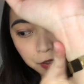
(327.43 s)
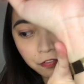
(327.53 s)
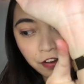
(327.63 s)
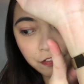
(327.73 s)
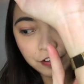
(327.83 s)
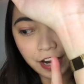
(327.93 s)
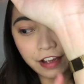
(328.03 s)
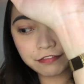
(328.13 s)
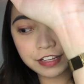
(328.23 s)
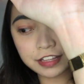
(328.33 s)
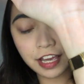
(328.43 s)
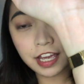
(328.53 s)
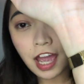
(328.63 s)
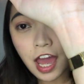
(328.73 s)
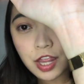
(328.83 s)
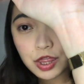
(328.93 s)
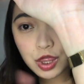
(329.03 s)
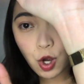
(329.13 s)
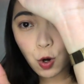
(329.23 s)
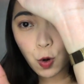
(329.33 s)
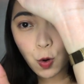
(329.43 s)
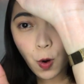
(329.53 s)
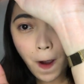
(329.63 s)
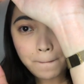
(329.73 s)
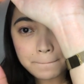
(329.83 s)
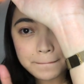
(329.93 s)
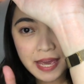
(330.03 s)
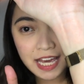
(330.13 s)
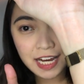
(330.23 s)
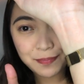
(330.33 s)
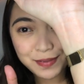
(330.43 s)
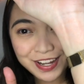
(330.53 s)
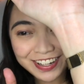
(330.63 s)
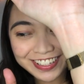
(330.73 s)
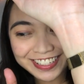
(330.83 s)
perfect for everyday no makeup look.